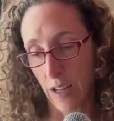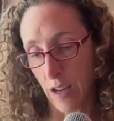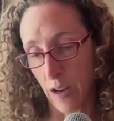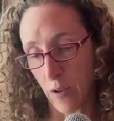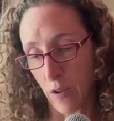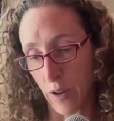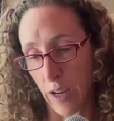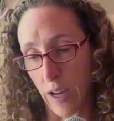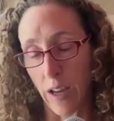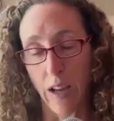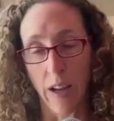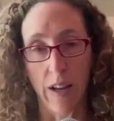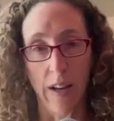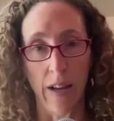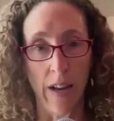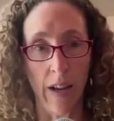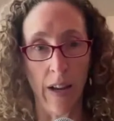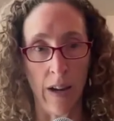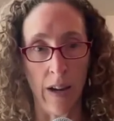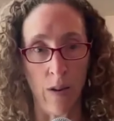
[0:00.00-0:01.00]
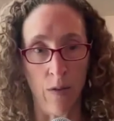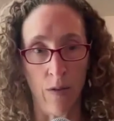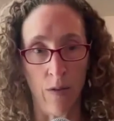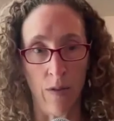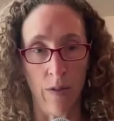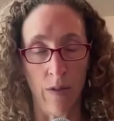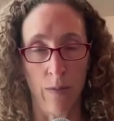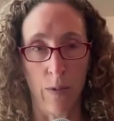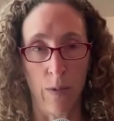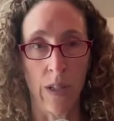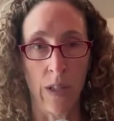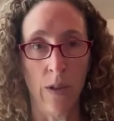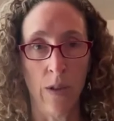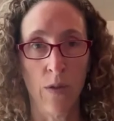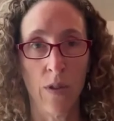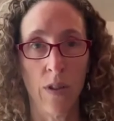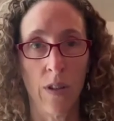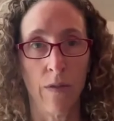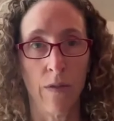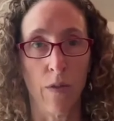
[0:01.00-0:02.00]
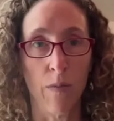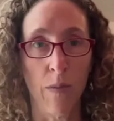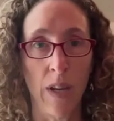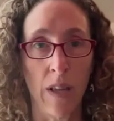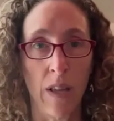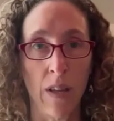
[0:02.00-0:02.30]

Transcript: Okay. Now, what's interesting for me